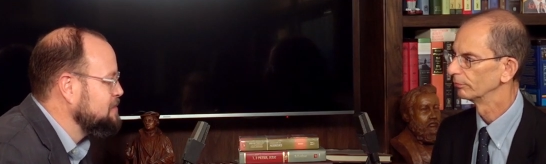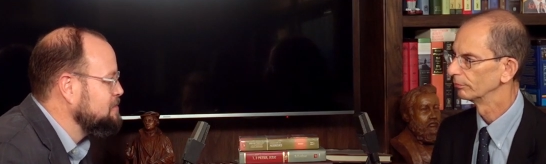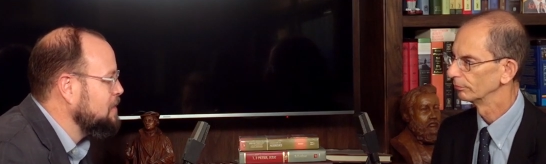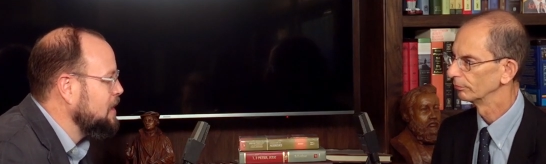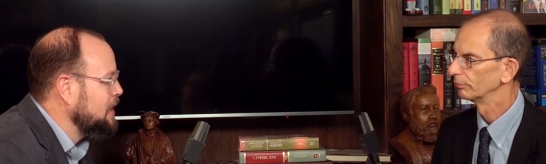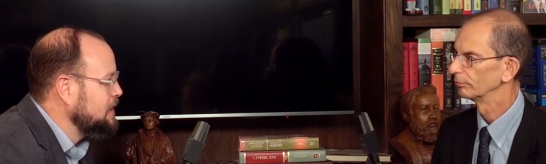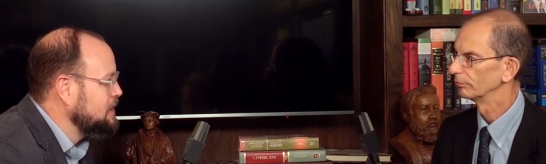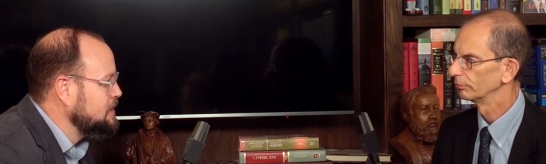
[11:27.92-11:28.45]
Speaker 1: his
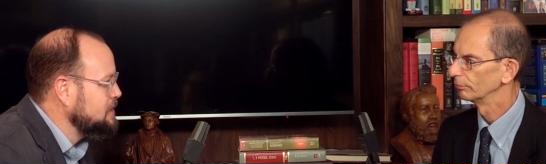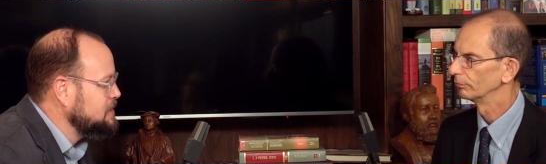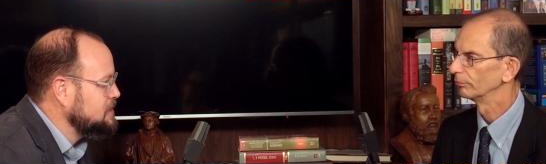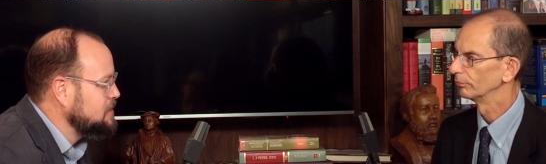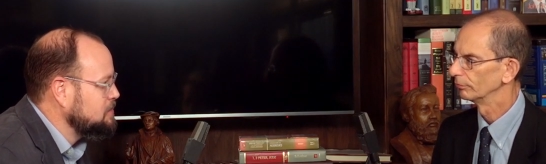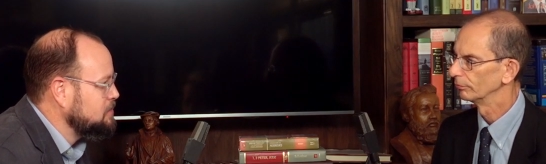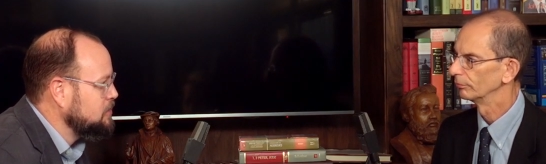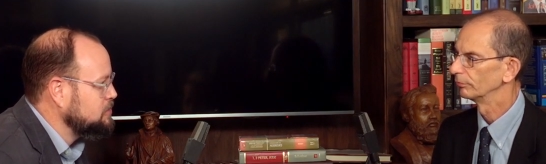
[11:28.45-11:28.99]
mind as
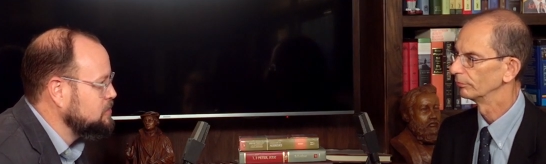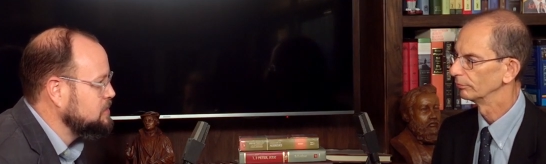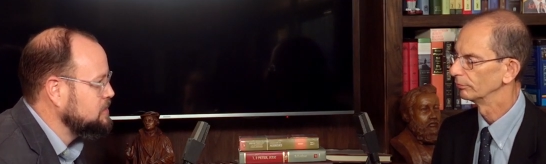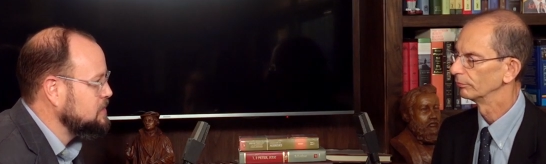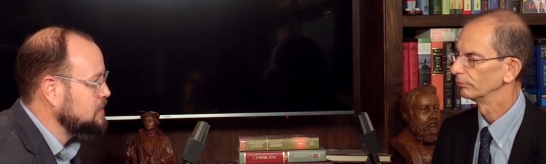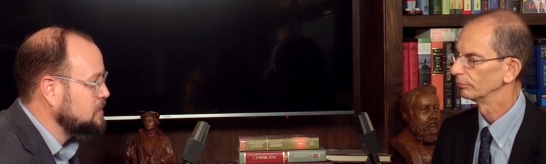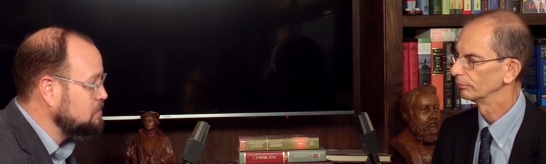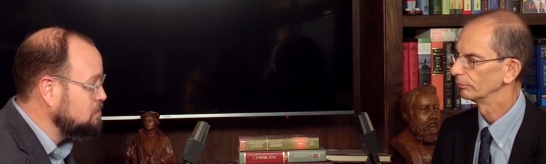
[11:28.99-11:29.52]
he
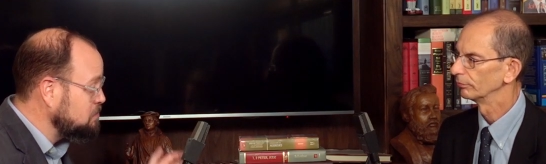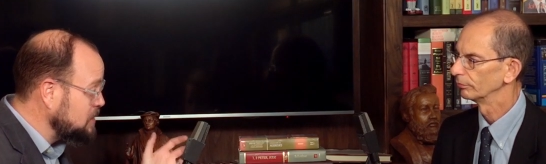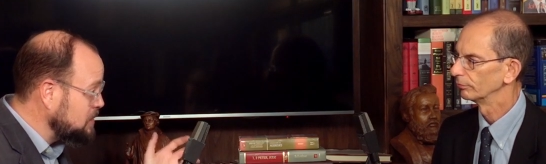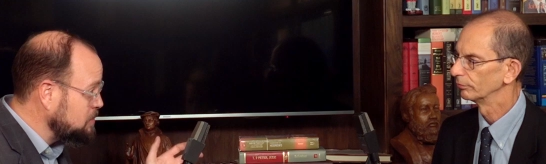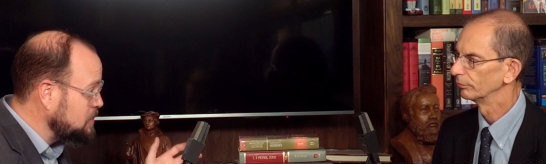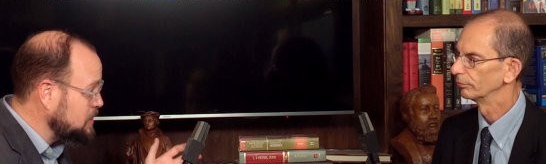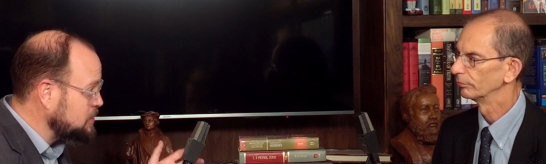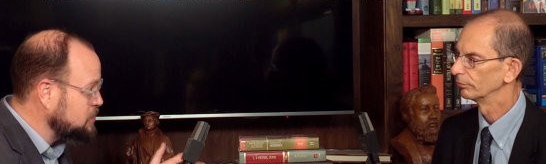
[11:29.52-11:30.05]
approaches it?
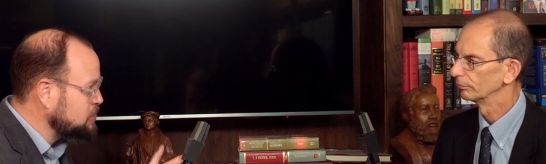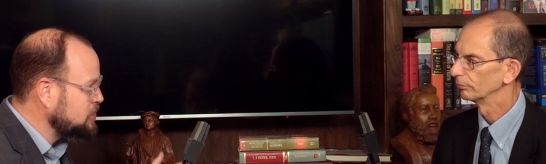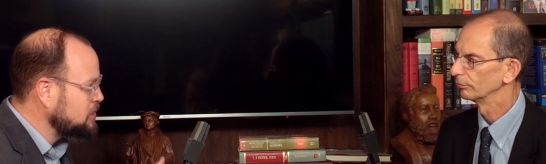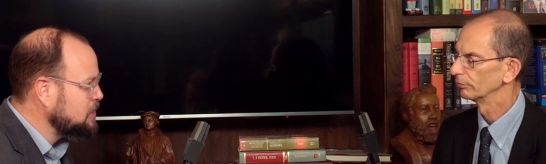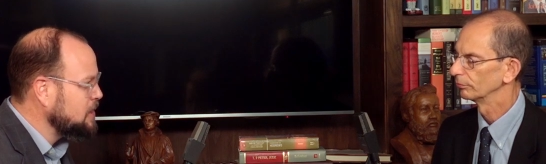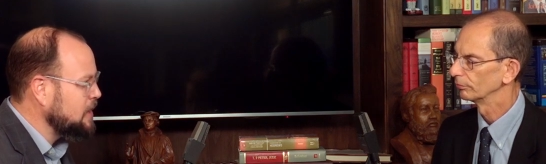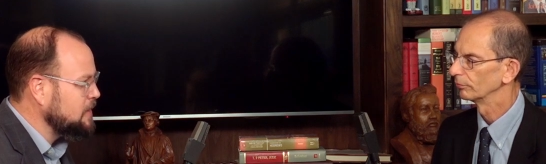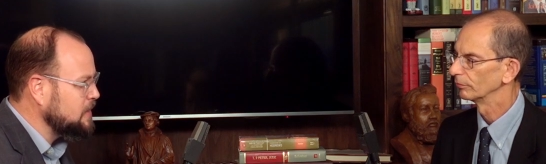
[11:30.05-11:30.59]
Big
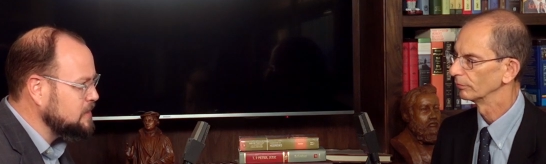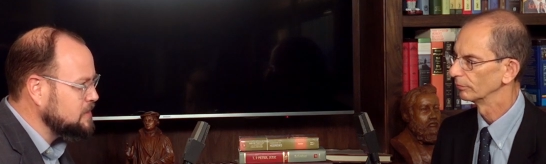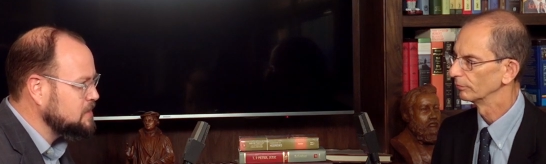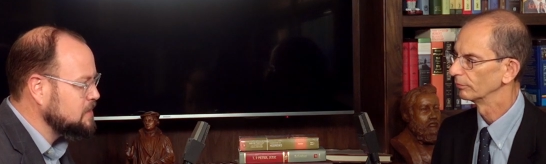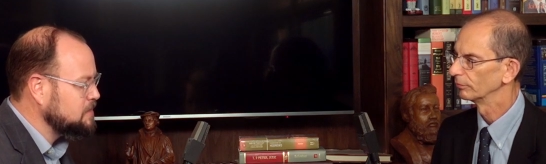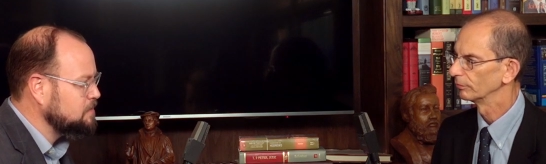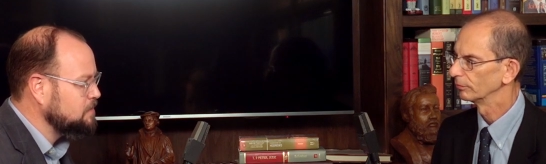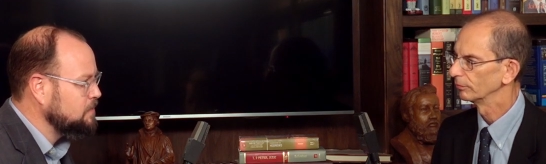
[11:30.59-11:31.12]
picture, and then
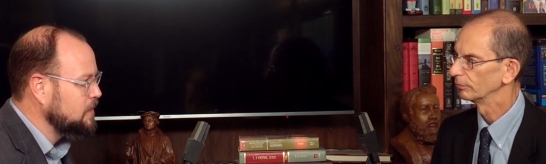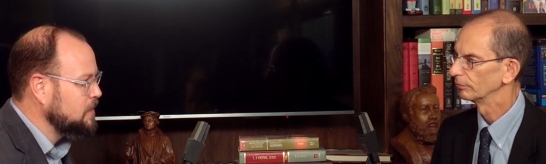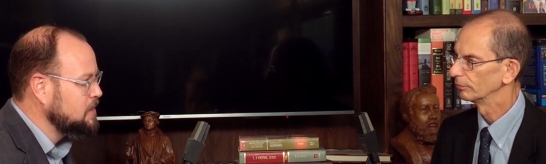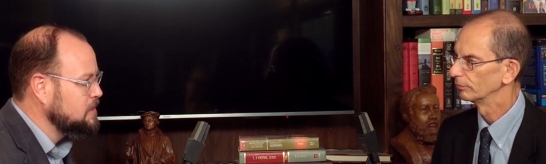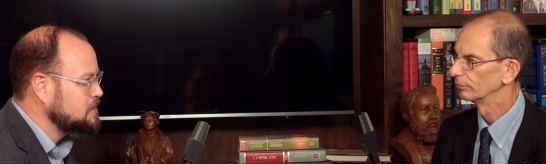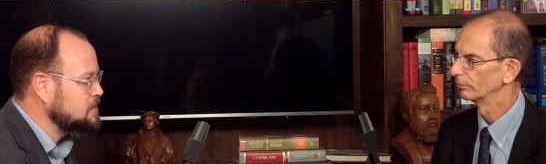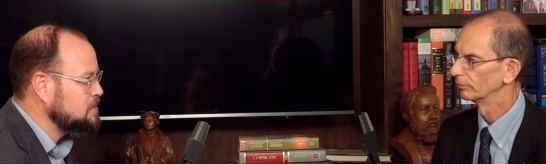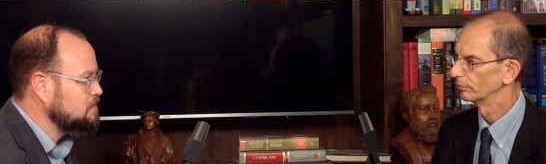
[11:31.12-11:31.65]
some
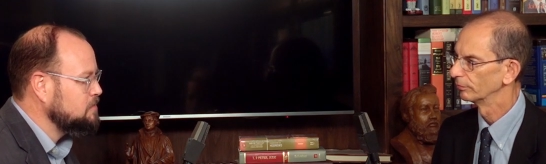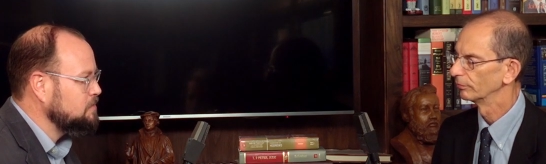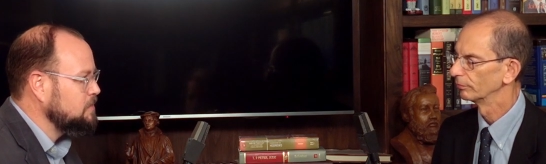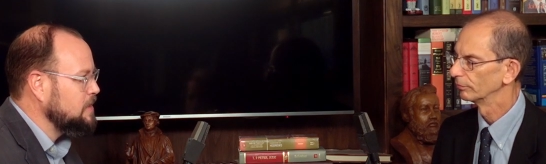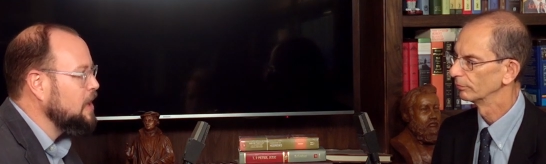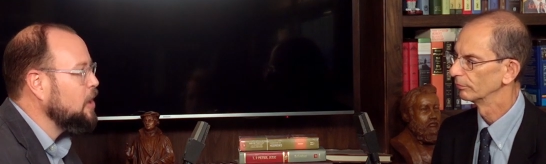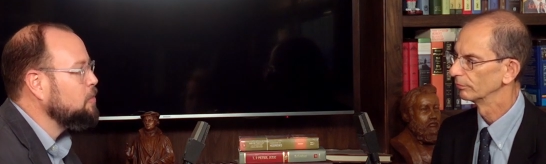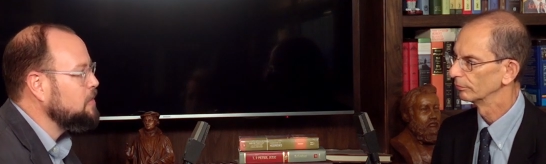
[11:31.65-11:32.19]
some
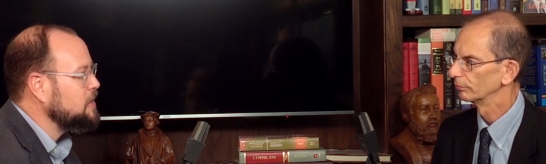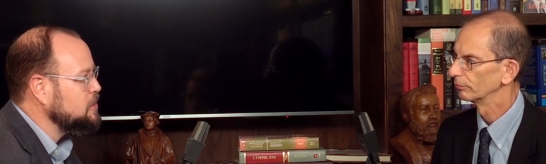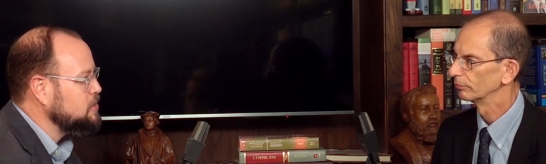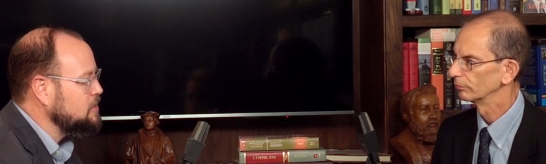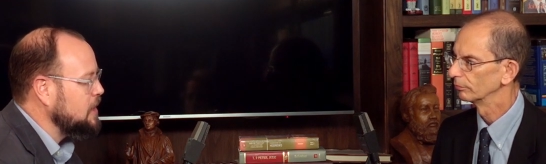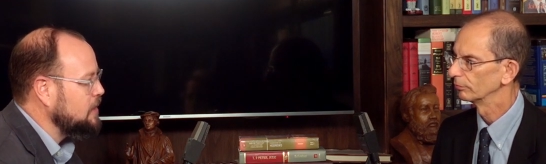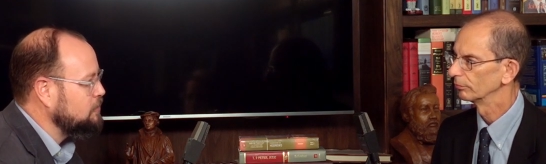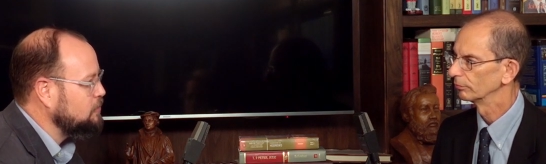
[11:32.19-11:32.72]
help that
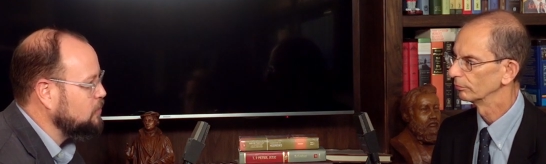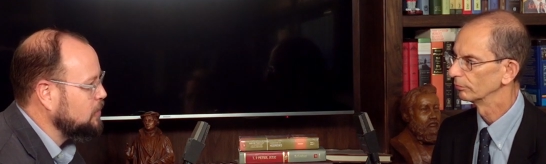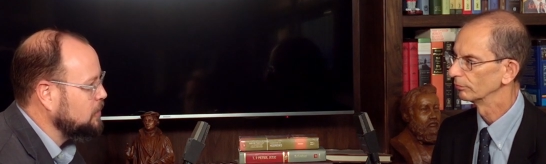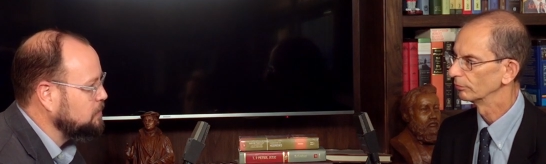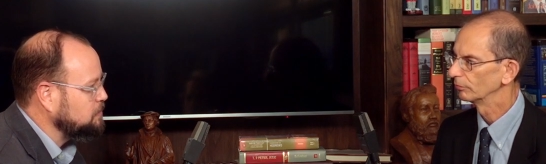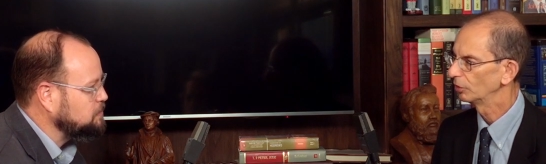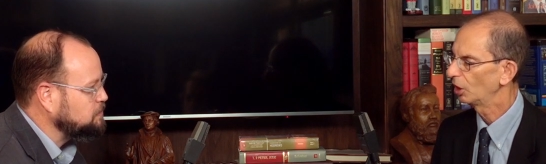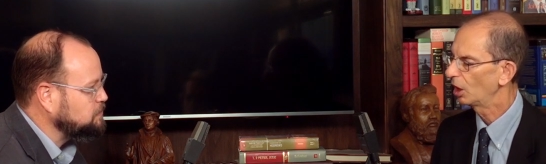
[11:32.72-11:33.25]
you'd have for
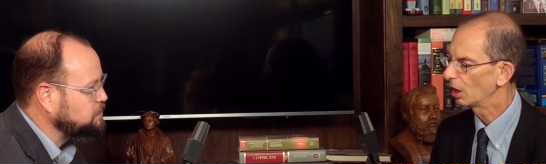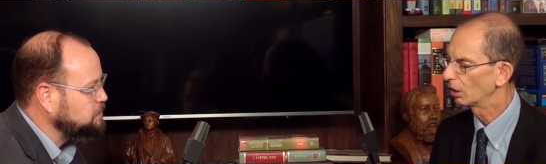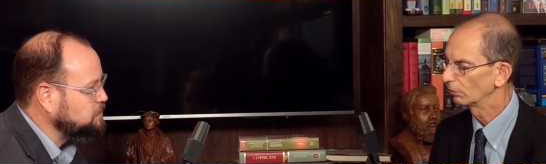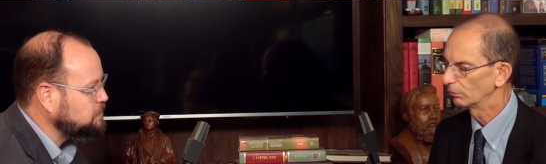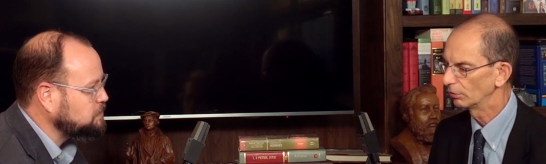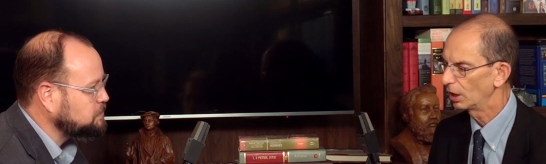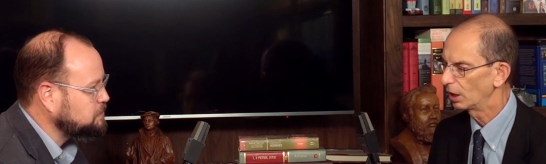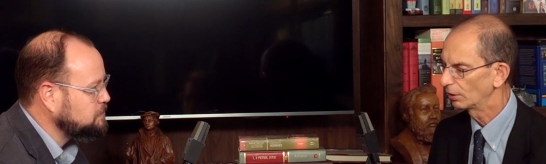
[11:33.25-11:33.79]
him.
Speaker 2: Yeah,
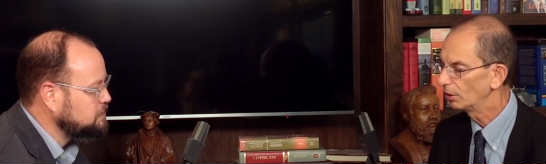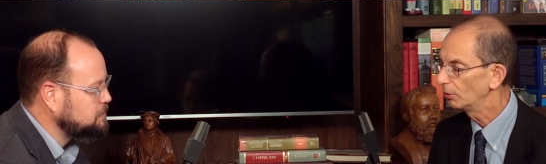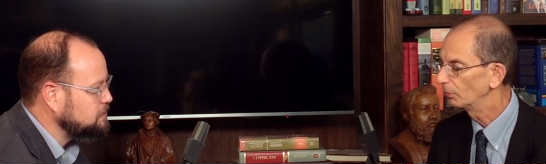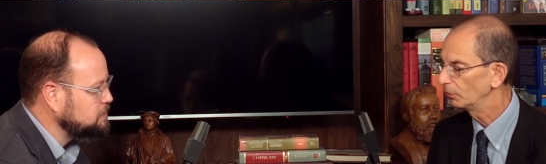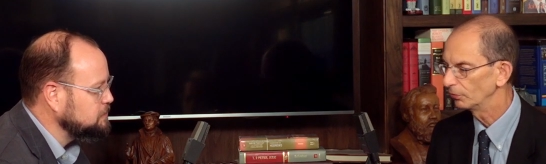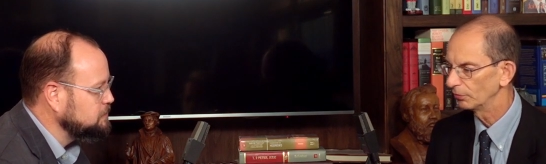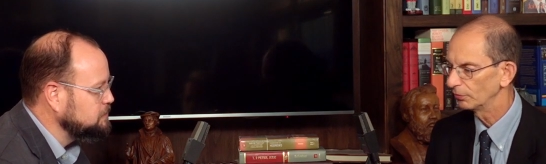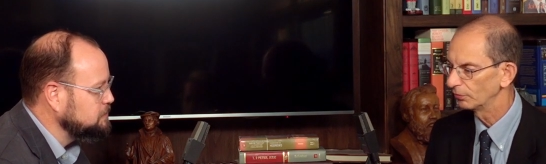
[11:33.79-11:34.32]
yeah.
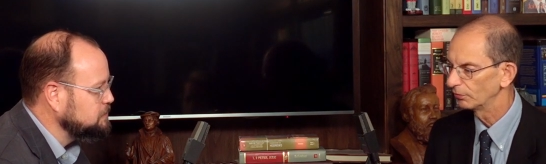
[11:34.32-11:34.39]
Hebrews